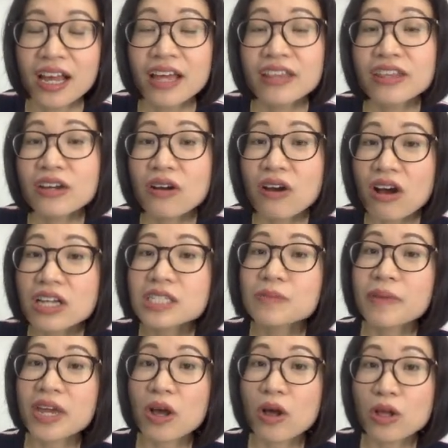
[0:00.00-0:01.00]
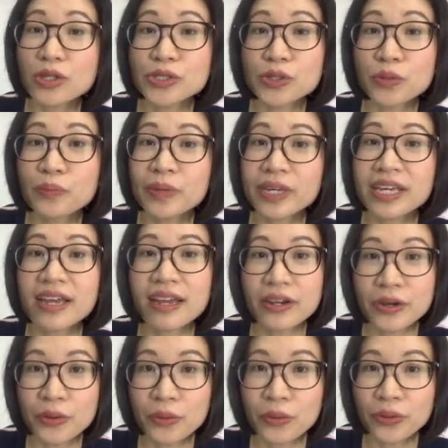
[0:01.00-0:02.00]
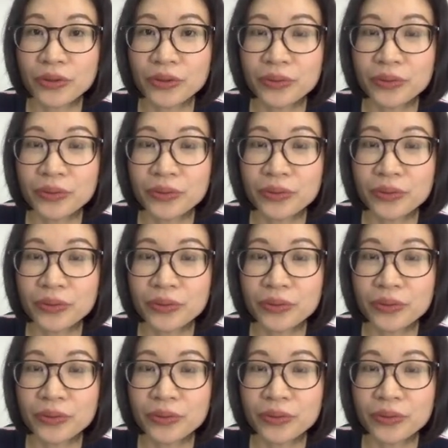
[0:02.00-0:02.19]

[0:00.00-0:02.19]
The cause may also be unknown.